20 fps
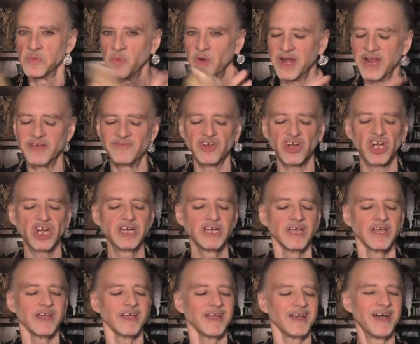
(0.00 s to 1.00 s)
whatever
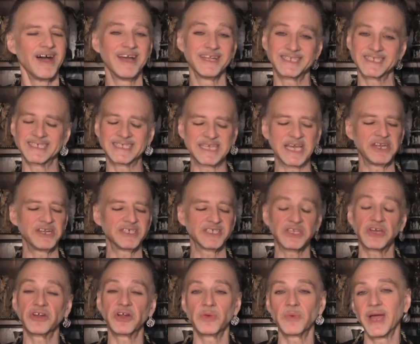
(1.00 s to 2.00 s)
uh, to send
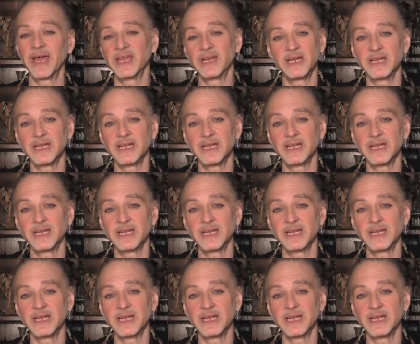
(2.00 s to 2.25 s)
us on our way,